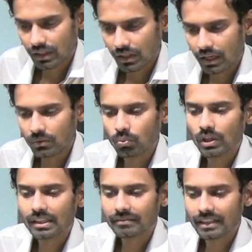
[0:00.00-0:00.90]
And
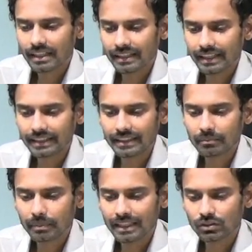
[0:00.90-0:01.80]
whatever I write in
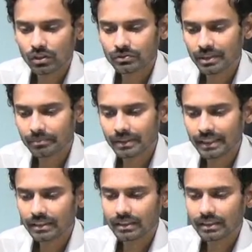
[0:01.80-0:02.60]
place of something,